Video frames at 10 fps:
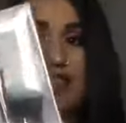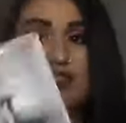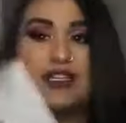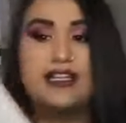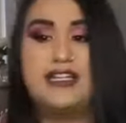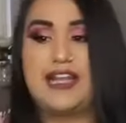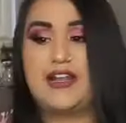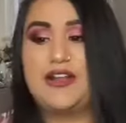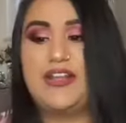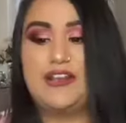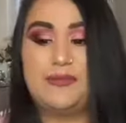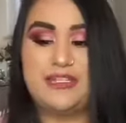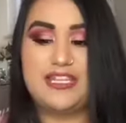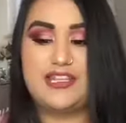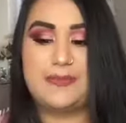there's a glare here. Let
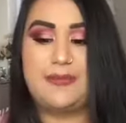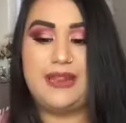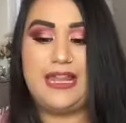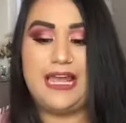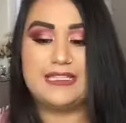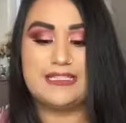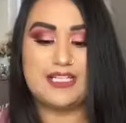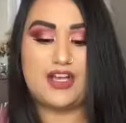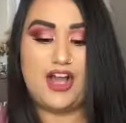me take the plastic